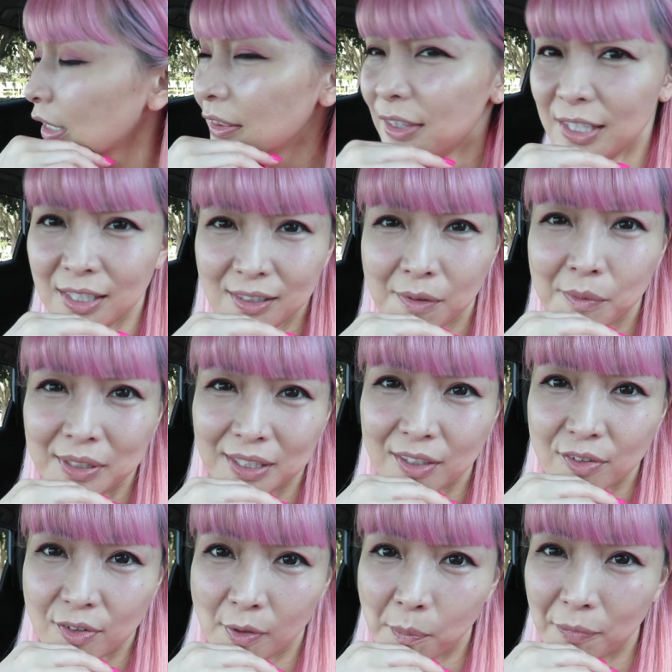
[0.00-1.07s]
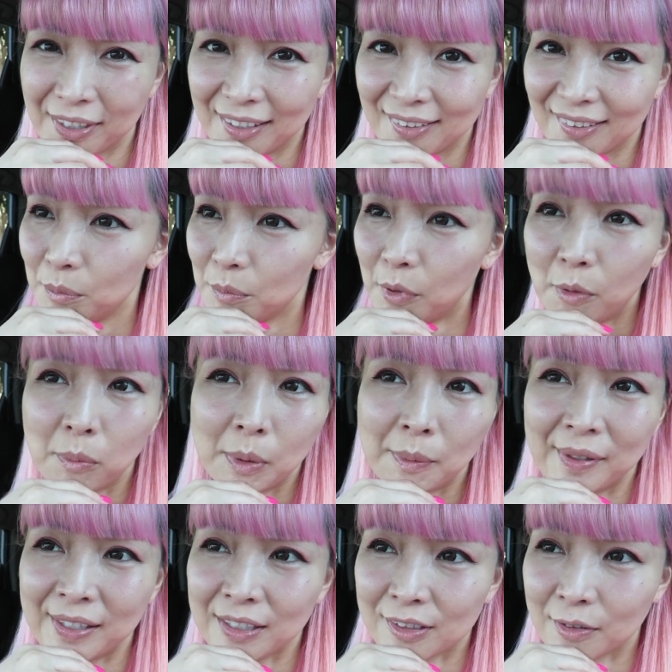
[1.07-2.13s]
I think I'm gonna get something.
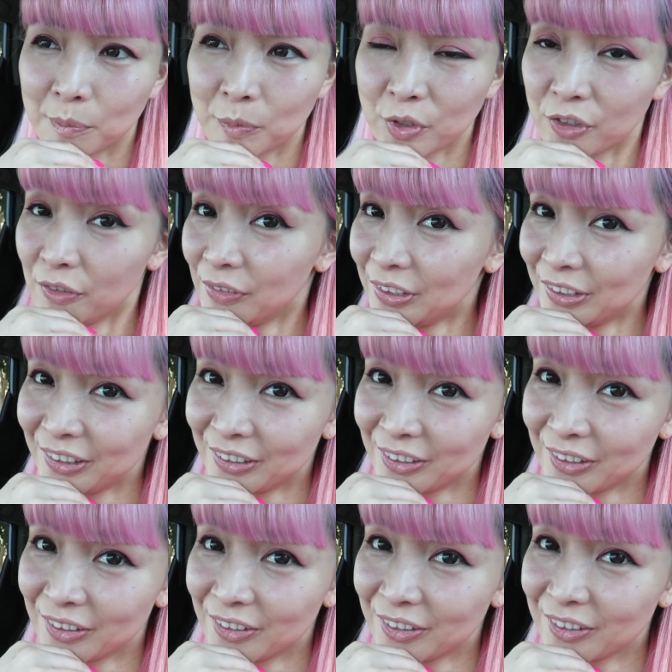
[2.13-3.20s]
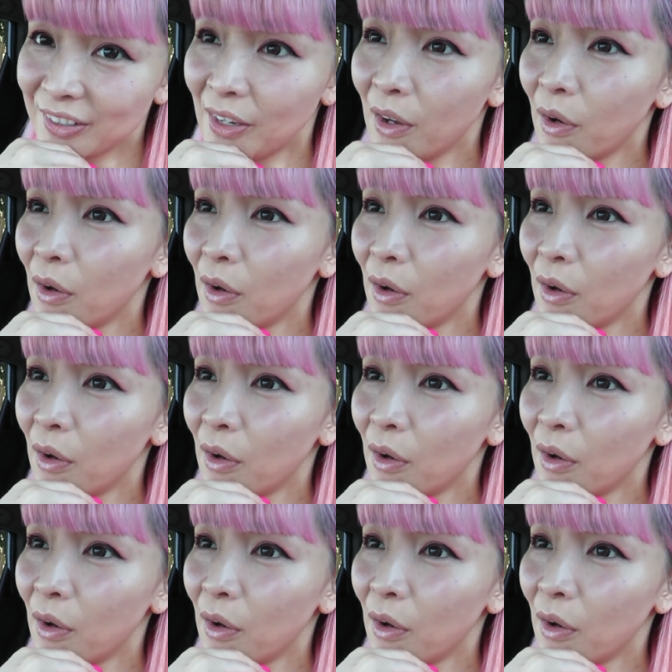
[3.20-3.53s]
Probably some souvenirs